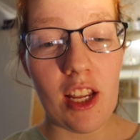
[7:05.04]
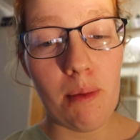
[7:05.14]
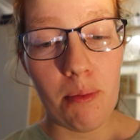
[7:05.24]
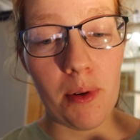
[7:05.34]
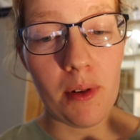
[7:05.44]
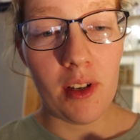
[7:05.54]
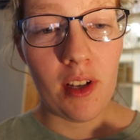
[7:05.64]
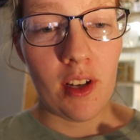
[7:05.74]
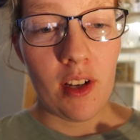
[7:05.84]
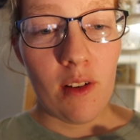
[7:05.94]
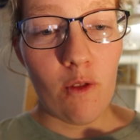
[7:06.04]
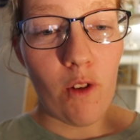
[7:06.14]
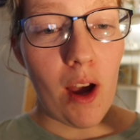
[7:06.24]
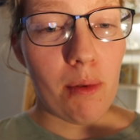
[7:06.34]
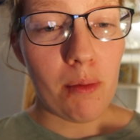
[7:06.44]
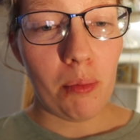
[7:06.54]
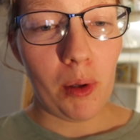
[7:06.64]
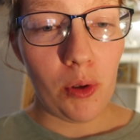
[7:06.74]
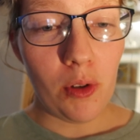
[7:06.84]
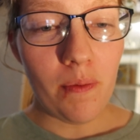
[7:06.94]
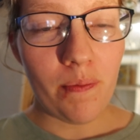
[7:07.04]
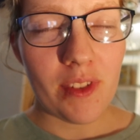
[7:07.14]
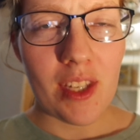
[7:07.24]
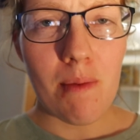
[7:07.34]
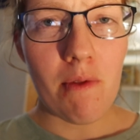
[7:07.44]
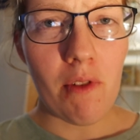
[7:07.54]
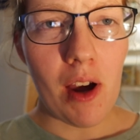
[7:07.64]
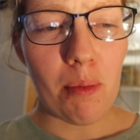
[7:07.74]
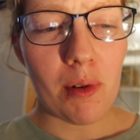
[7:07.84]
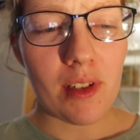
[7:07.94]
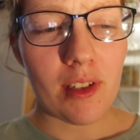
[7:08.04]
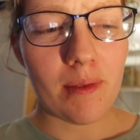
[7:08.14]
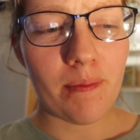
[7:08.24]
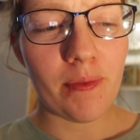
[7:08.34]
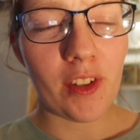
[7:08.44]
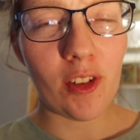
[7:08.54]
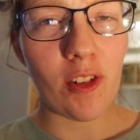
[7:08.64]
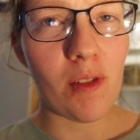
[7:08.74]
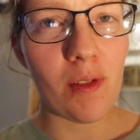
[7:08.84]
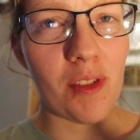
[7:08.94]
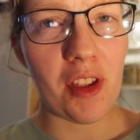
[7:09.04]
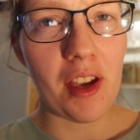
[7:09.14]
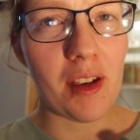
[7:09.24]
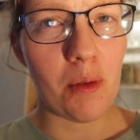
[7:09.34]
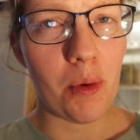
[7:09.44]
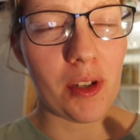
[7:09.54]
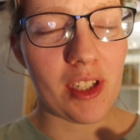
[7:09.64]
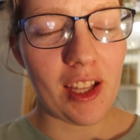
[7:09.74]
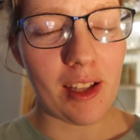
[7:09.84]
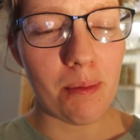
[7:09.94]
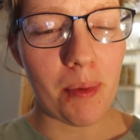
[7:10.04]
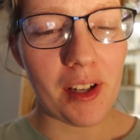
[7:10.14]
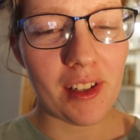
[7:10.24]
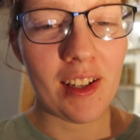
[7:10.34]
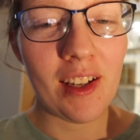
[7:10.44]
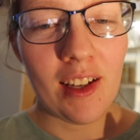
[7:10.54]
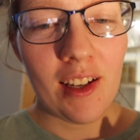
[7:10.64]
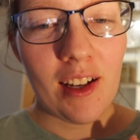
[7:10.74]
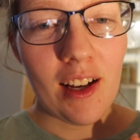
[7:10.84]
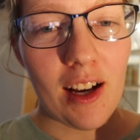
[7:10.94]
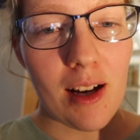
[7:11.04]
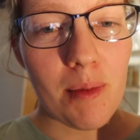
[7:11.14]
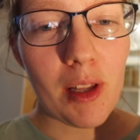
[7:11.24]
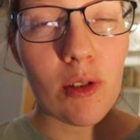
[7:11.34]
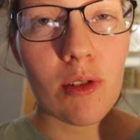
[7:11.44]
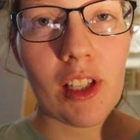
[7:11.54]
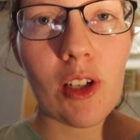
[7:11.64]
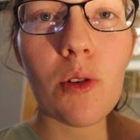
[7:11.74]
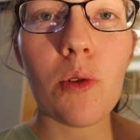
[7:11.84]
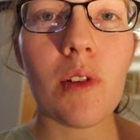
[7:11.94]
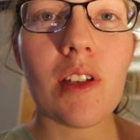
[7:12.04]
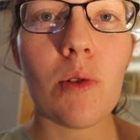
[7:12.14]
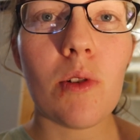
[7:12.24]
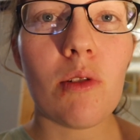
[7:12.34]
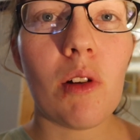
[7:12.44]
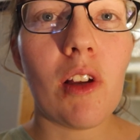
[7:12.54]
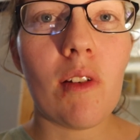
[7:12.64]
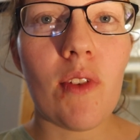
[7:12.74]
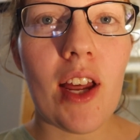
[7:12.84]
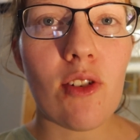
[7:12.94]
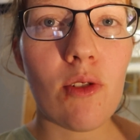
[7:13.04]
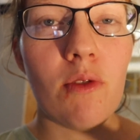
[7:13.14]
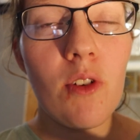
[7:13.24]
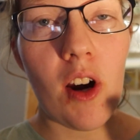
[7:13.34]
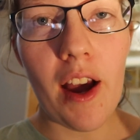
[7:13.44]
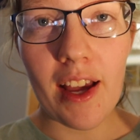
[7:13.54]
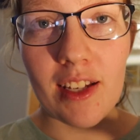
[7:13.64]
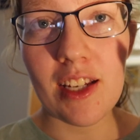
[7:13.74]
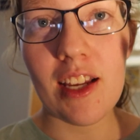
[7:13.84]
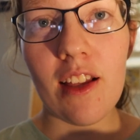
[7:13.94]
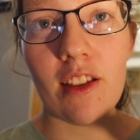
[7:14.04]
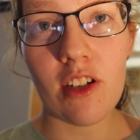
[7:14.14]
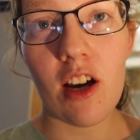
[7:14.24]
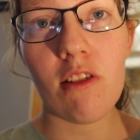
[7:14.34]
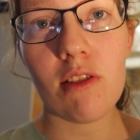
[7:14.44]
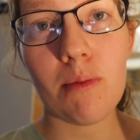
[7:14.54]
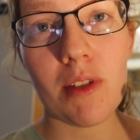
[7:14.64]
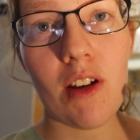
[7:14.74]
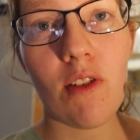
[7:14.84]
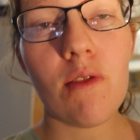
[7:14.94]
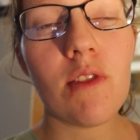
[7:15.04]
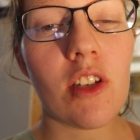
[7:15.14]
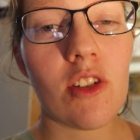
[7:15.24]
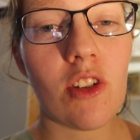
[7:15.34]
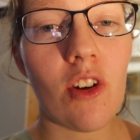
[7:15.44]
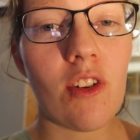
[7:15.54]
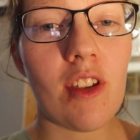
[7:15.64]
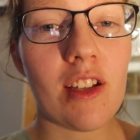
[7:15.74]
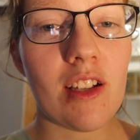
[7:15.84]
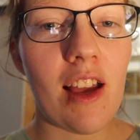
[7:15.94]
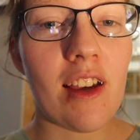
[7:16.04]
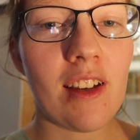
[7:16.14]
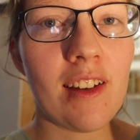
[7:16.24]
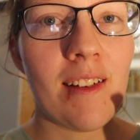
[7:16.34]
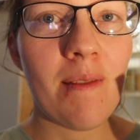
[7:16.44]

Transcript: deep, vibrant blue. Deep, vibrant, I don't know if they work together, but it looks really cool. There's also a lot of natural variety in the tiles themselves, so there's like